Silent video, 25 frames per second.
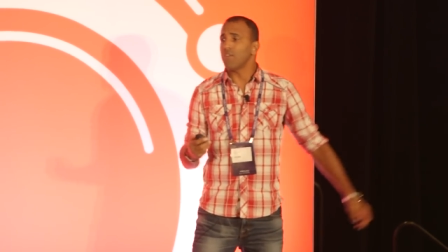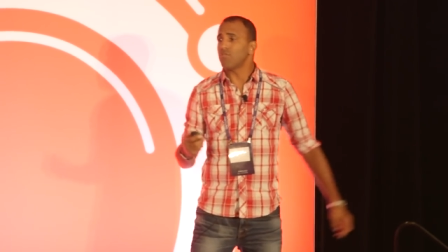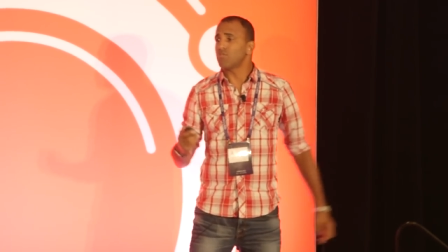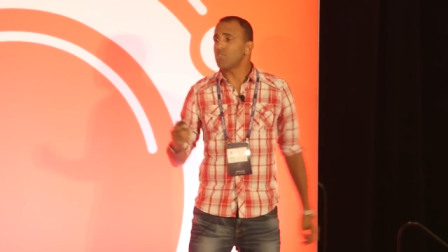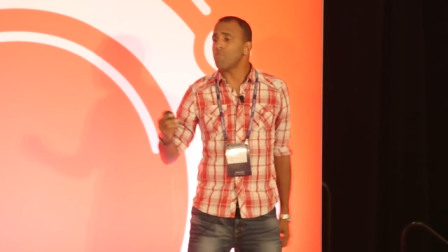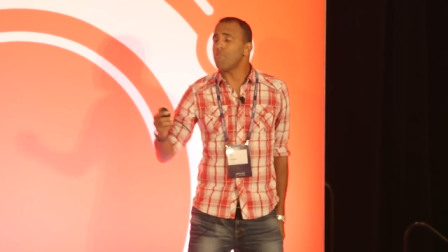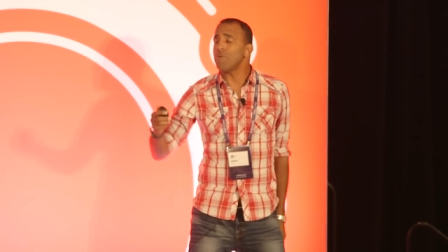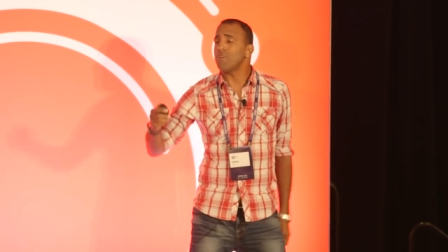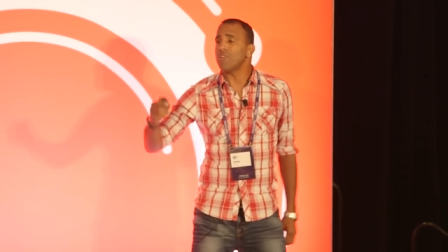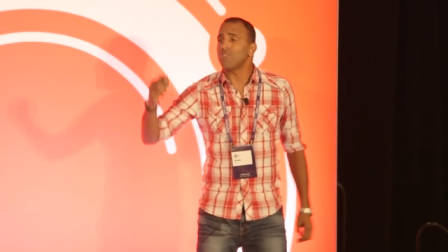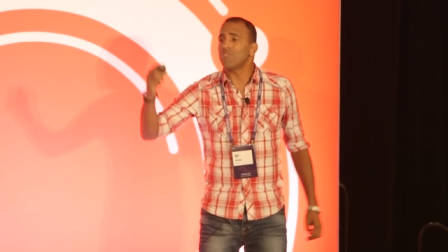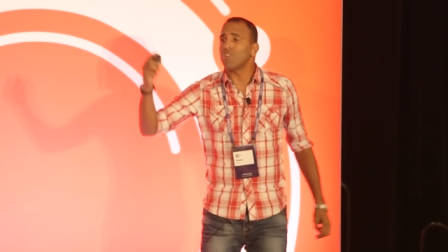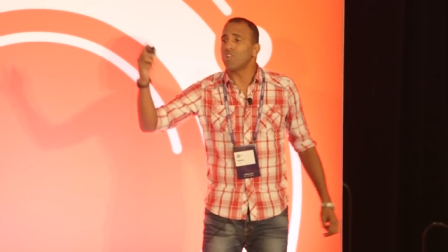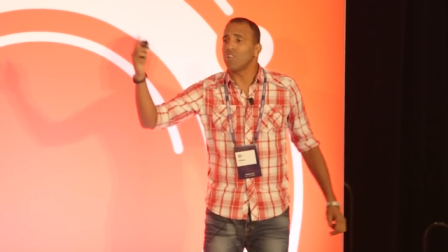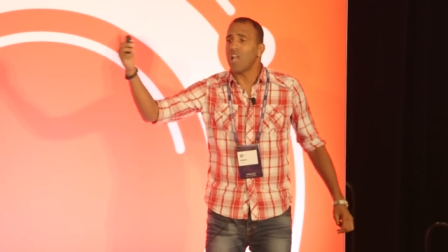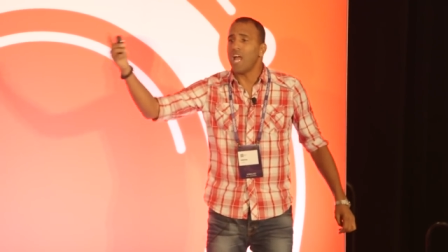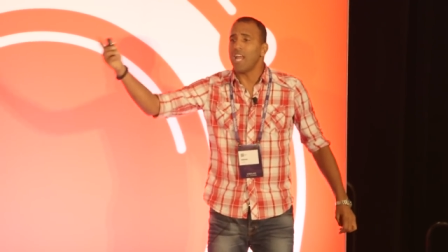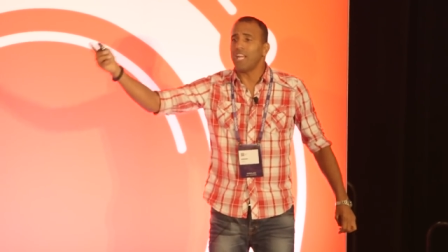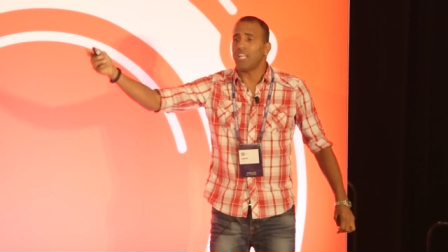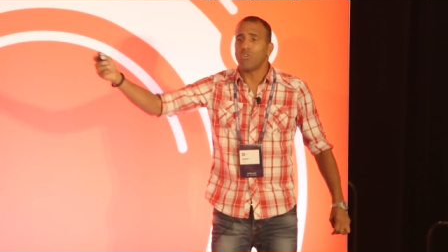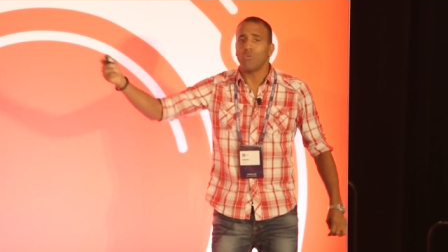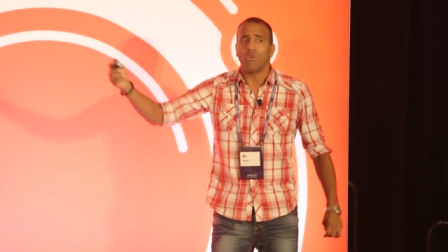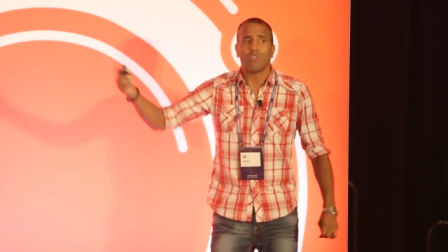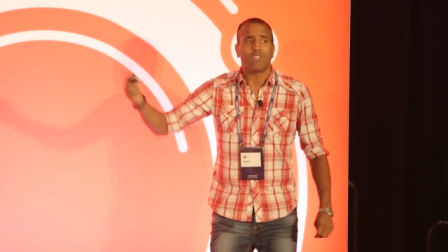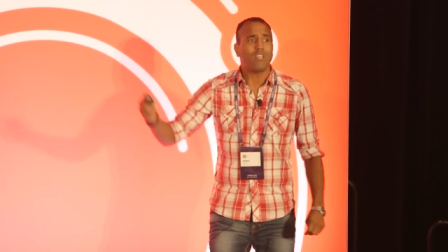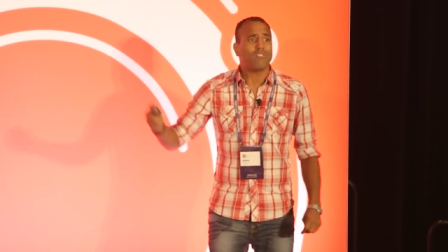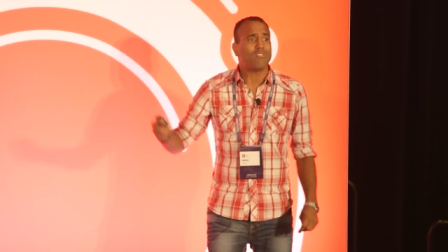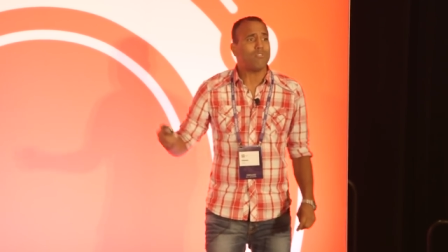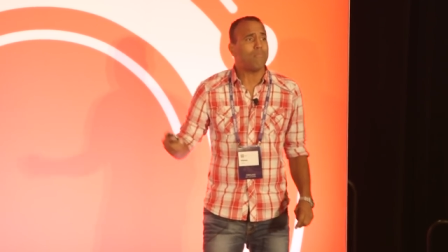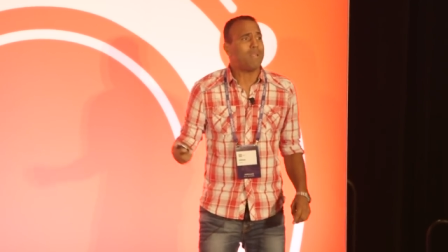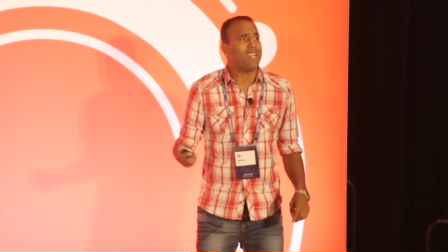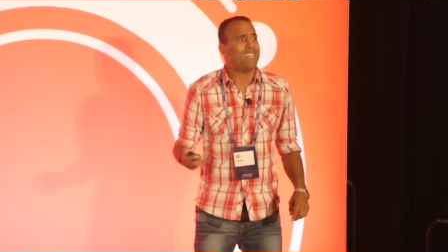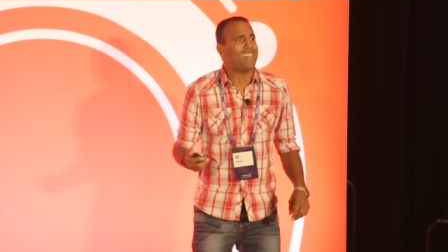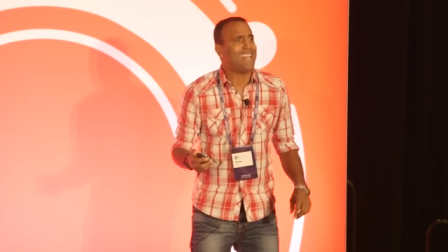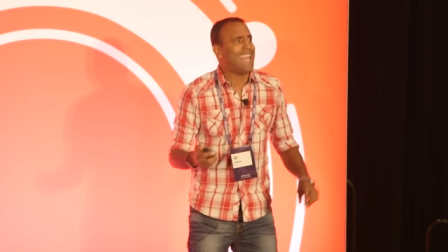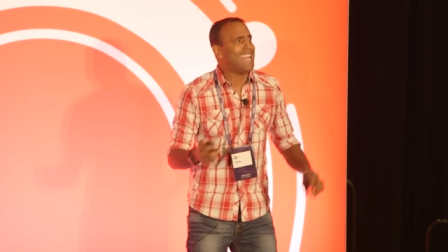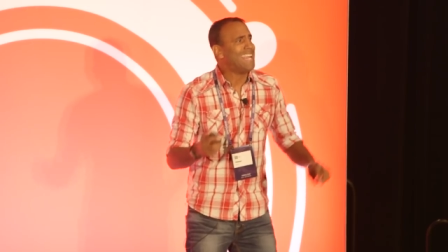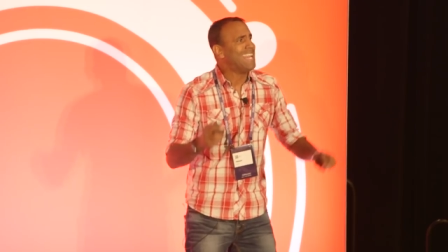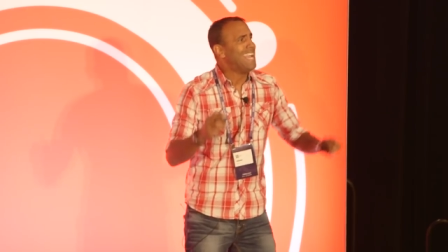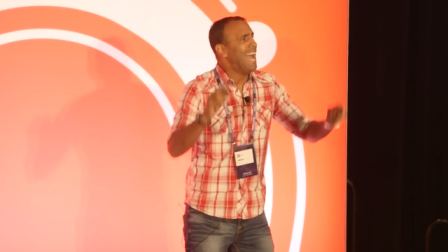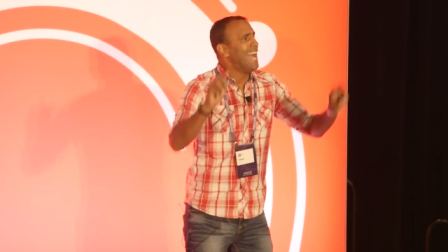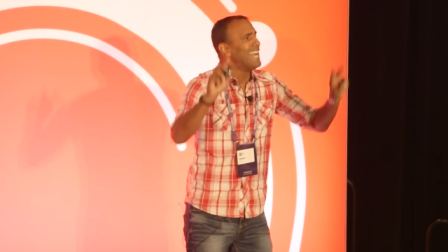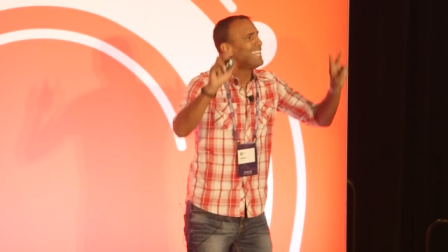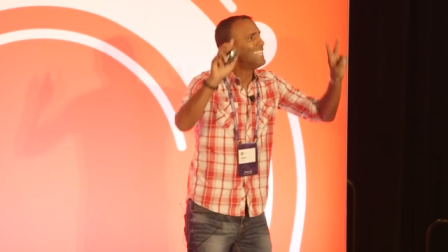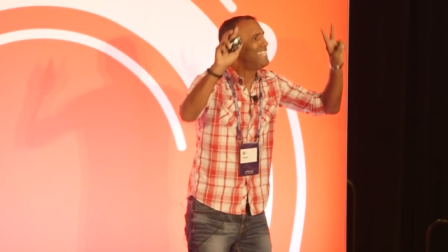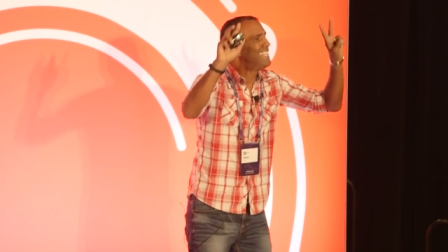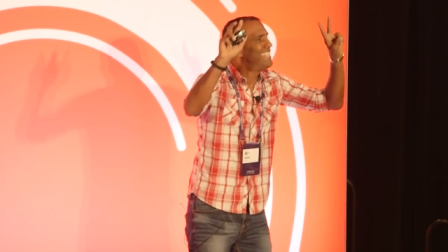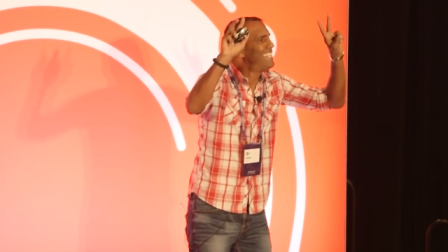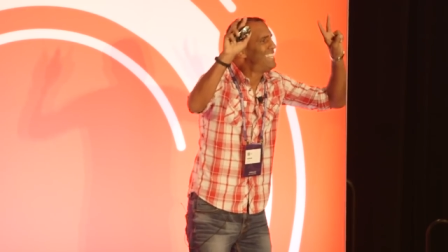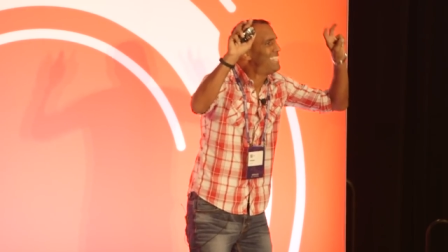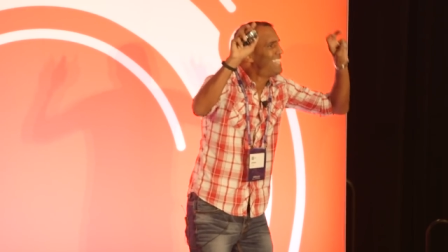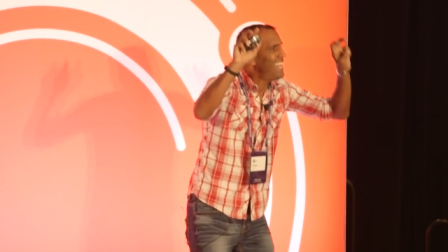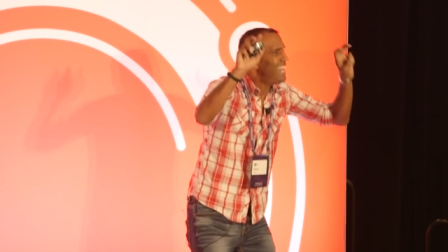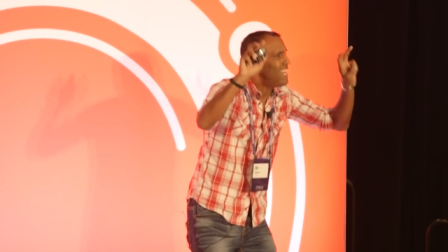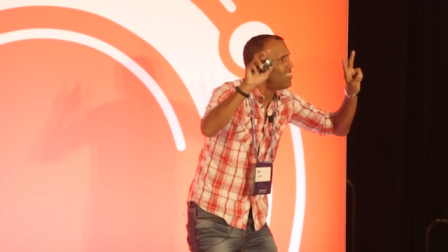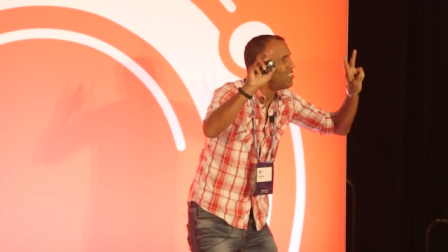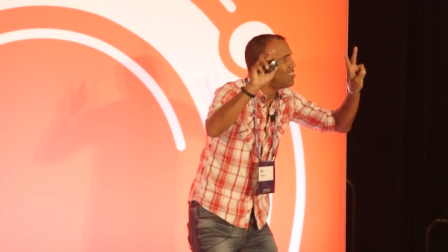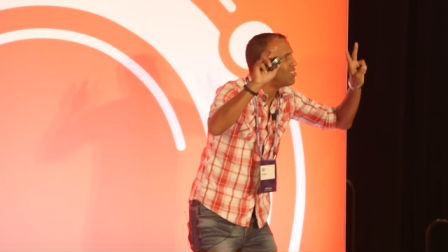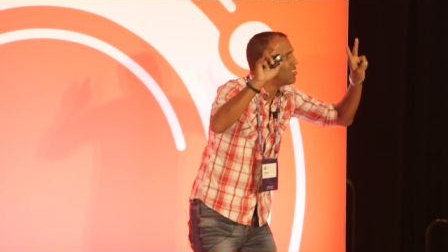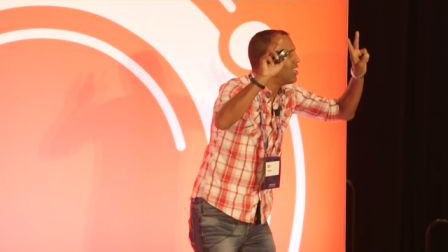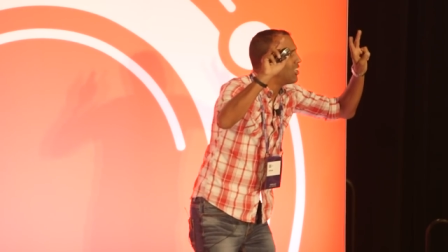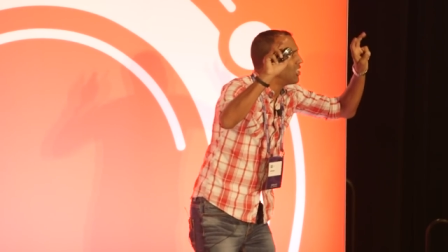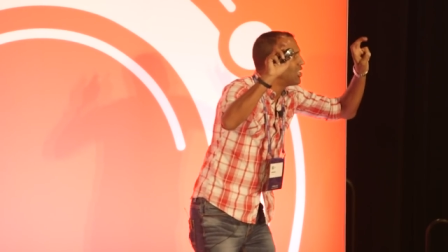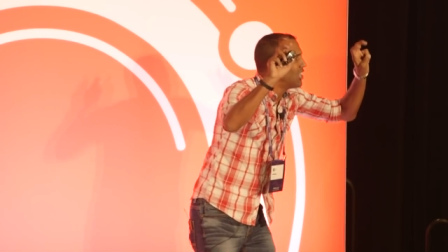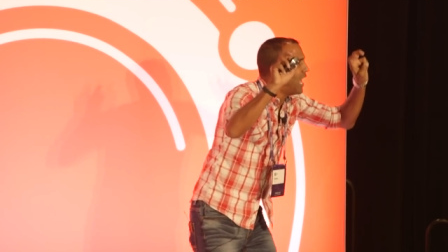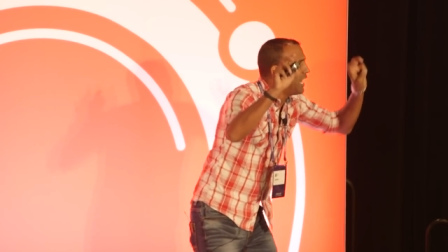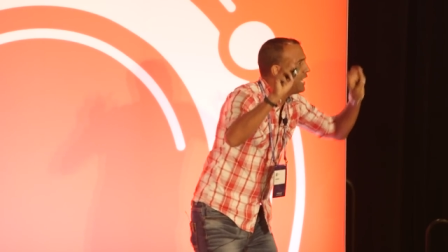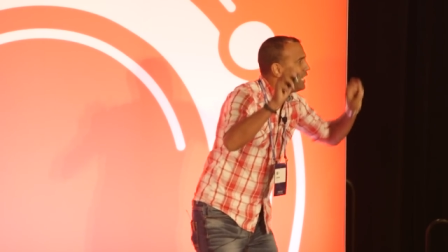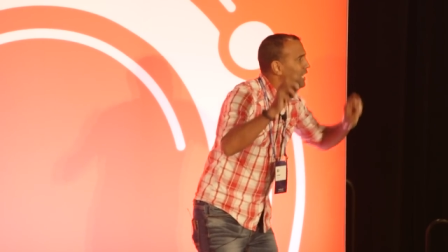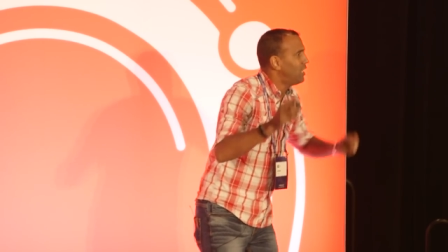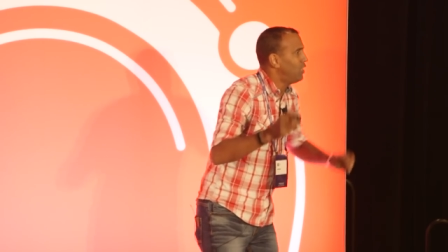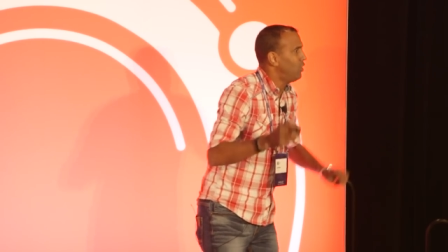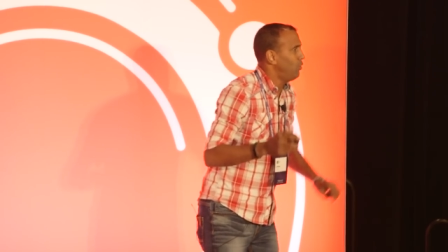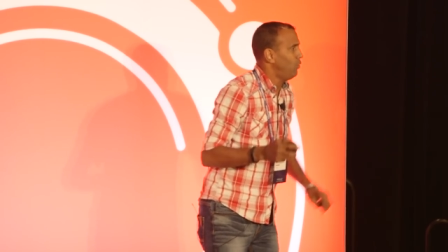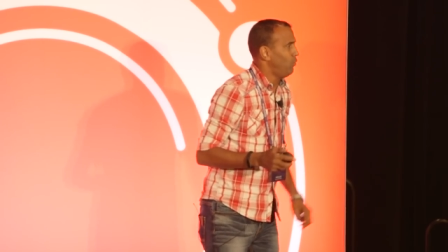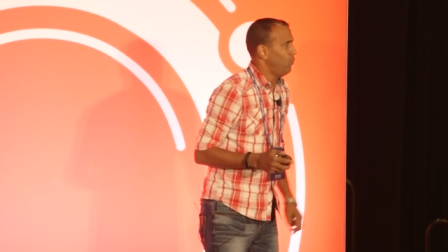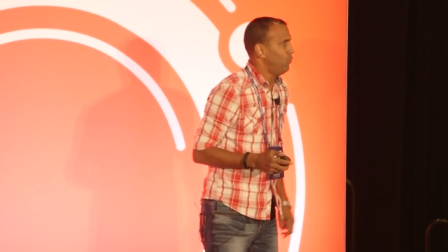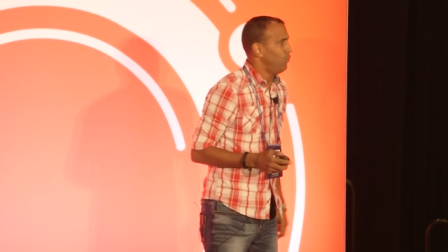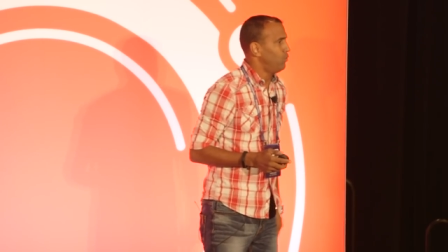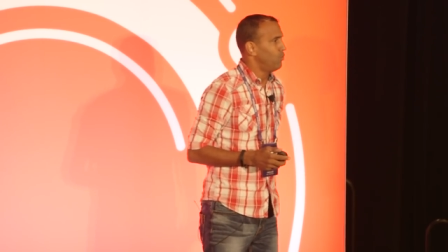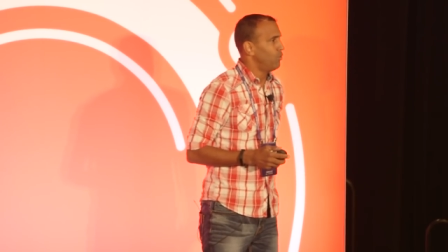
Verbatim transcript: if someone doesn't like you, it doesn't mean they dislike you.